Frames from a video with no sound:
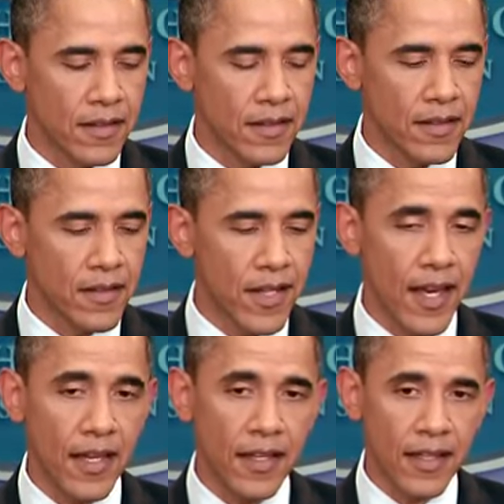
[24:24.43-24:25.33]

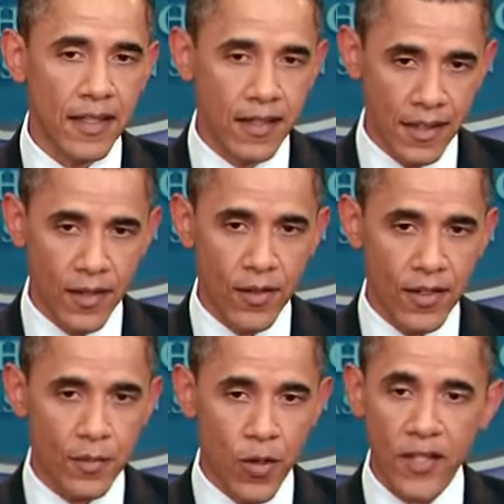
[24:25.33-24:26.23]
saying here in
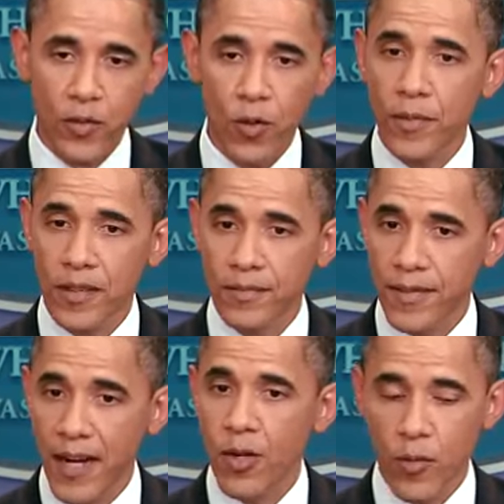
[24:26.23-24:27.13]
this press room and
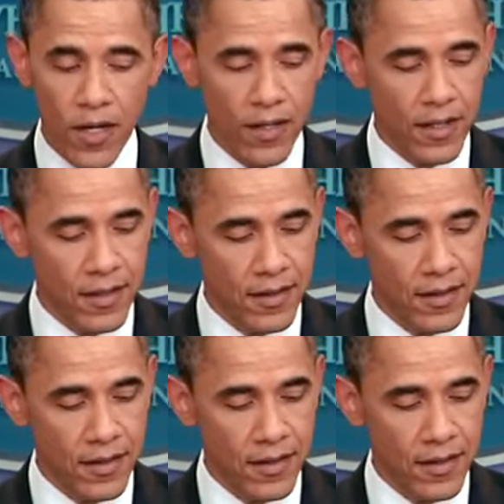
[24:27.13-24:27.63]
everywhere that